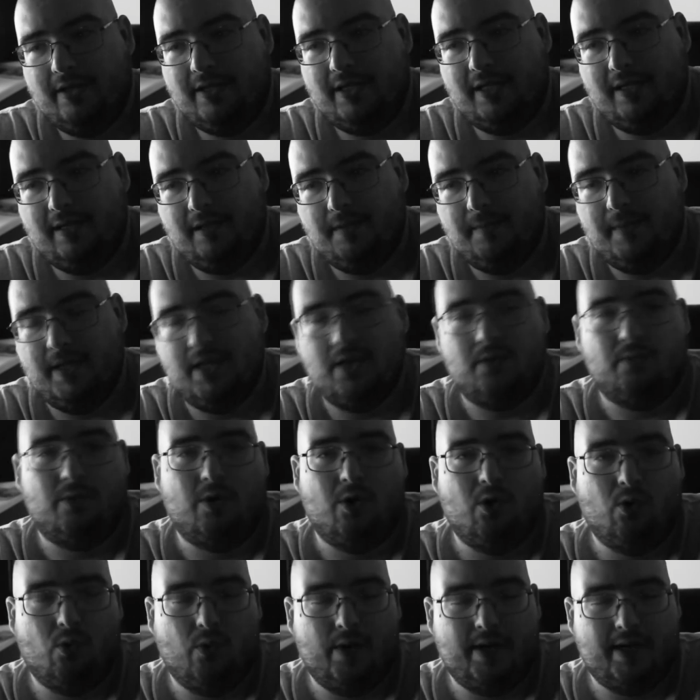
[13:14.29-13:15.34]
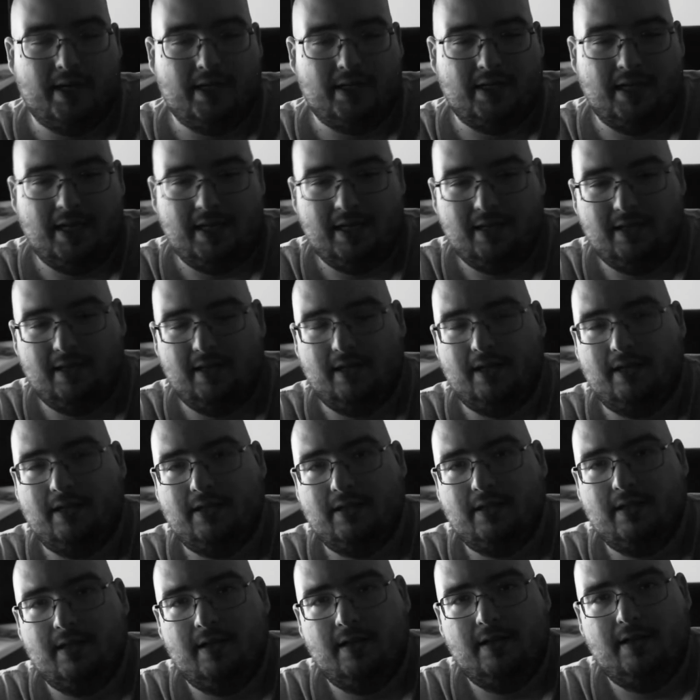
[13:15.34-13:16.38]
seem to be the wrong way to take
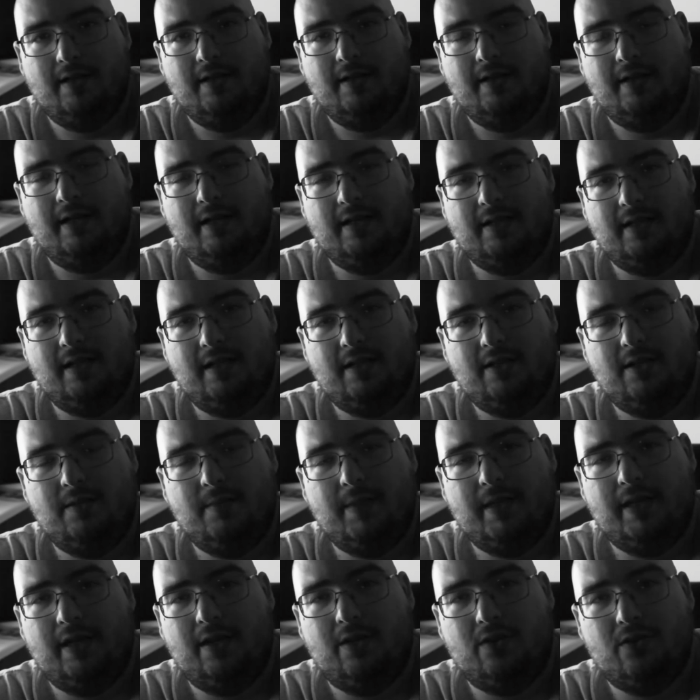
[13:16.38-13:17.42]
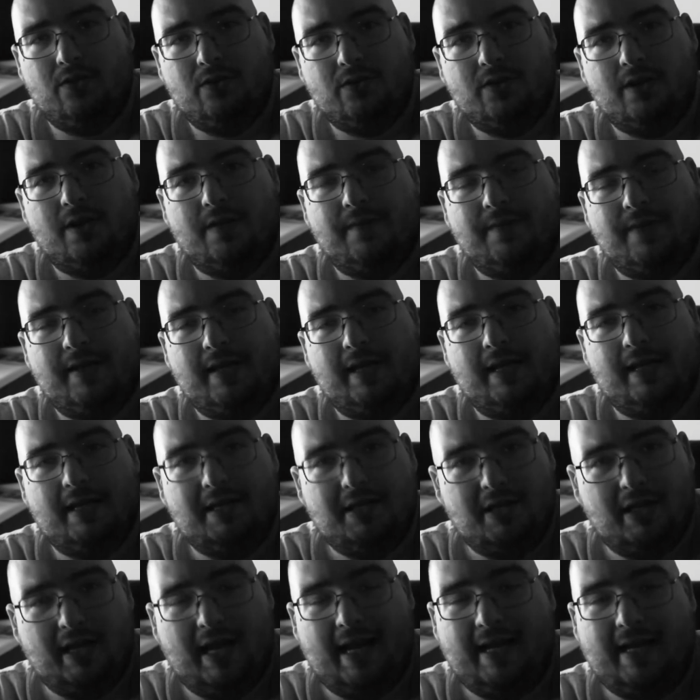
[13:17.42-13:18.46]
things. It seems to be to do something
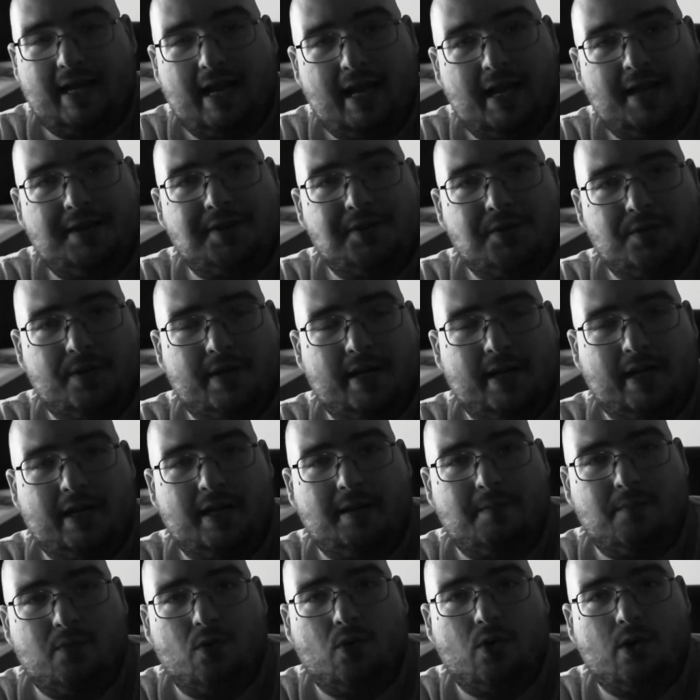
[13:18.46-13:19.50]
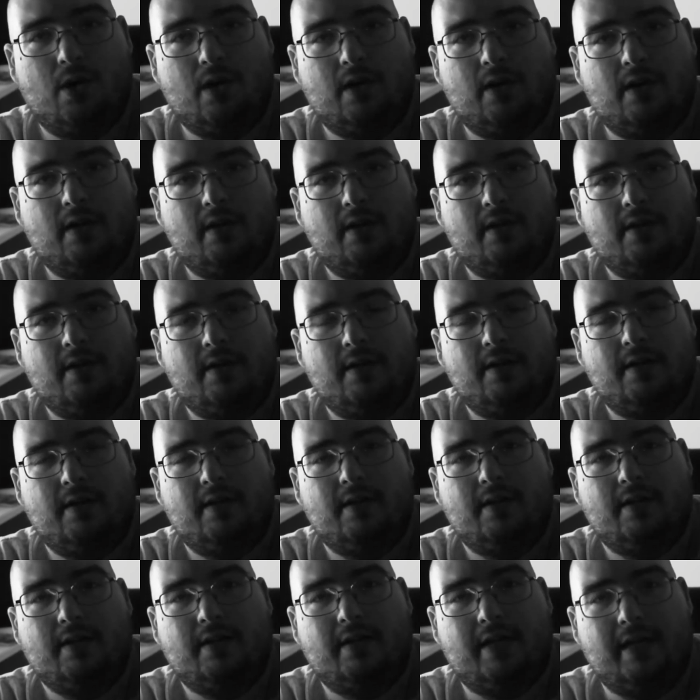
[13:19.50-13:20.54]
until I can't do it anymore,
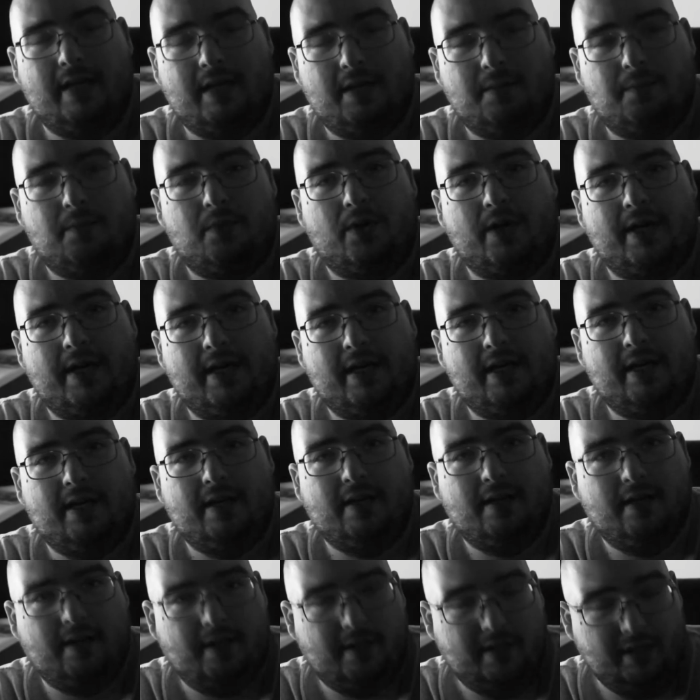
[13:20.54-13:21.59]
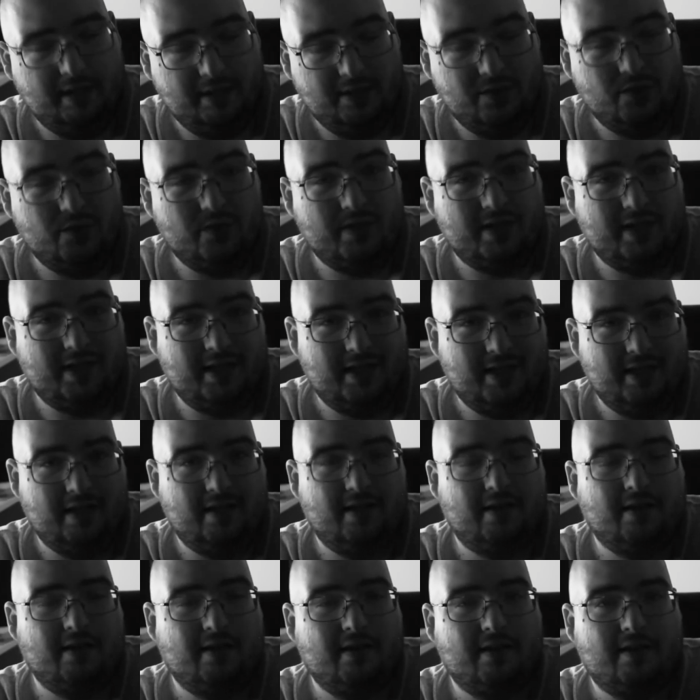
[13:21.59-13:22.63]
take a break, and then do it
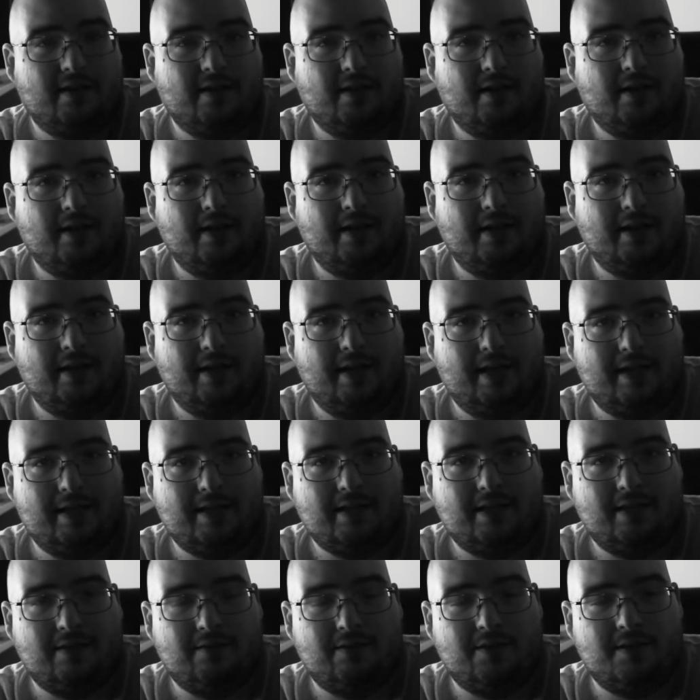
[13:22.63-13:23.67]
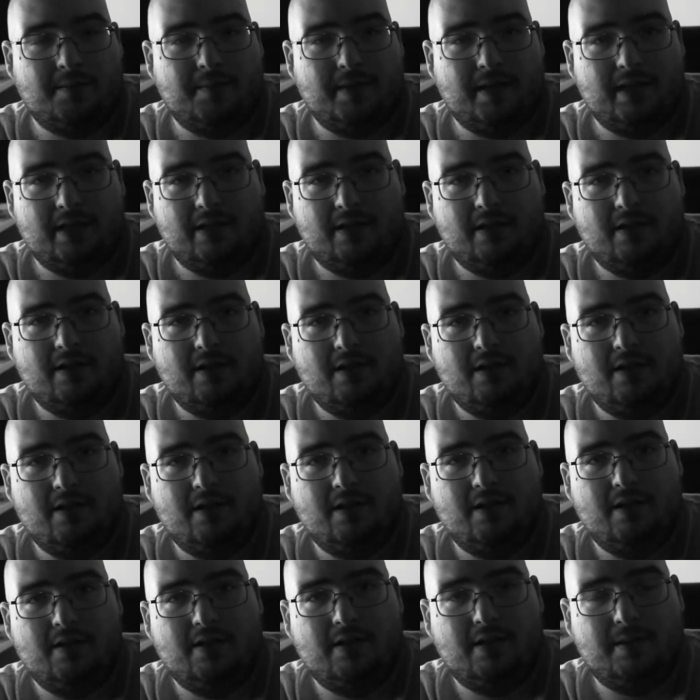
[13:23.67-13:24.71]
again. And that seems to be
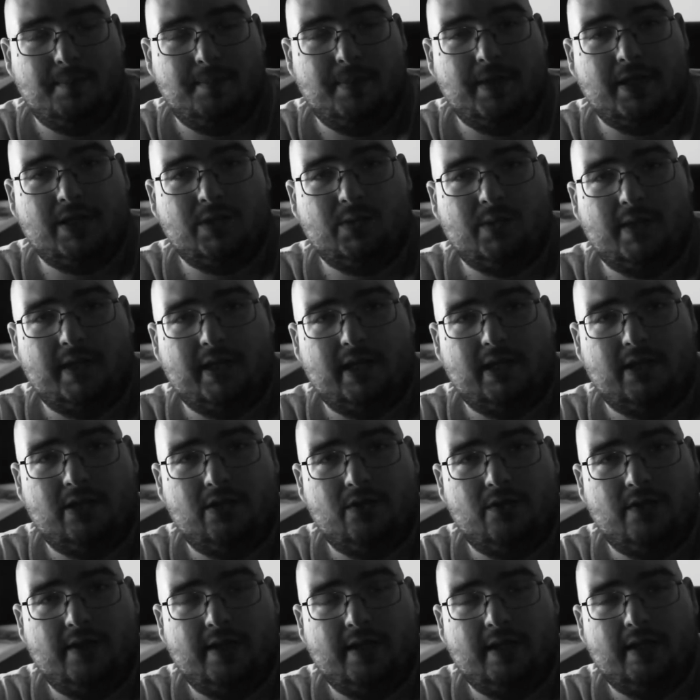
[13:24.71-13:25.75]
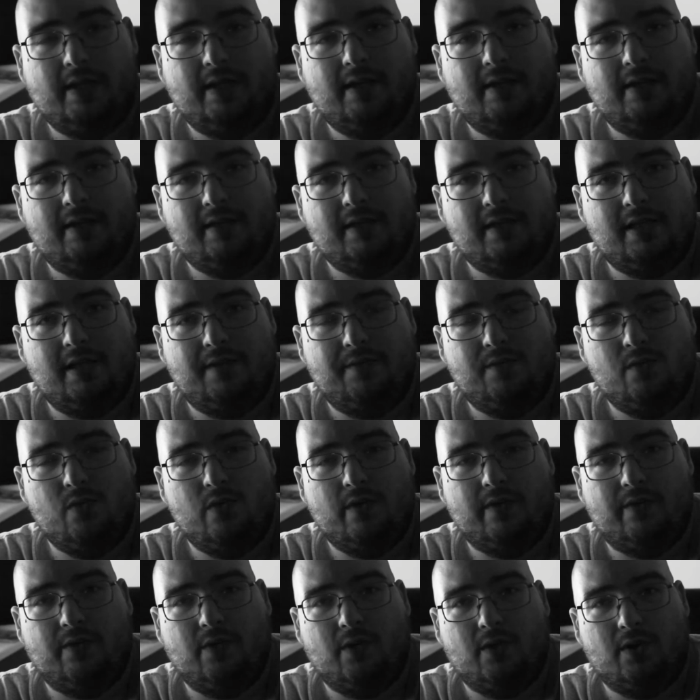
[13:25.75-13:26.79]
the best way to do it, instead of
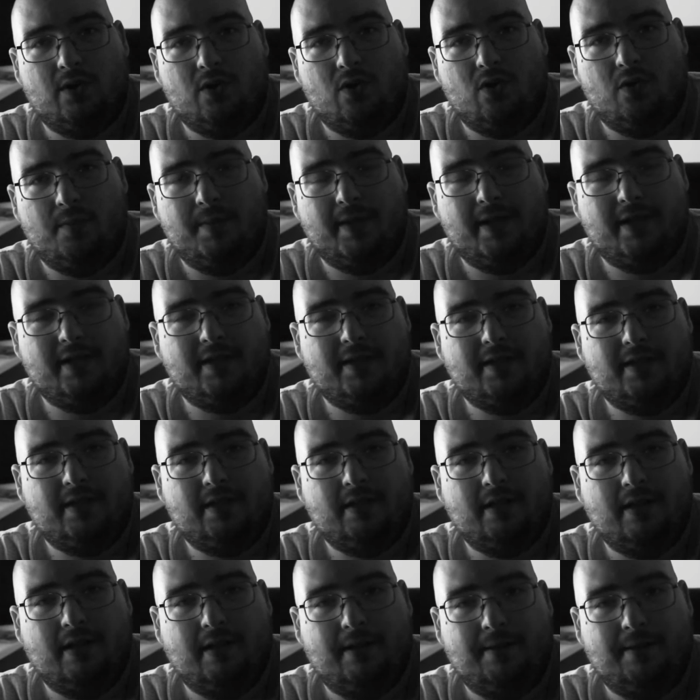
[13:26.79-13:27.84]
going for a goal, because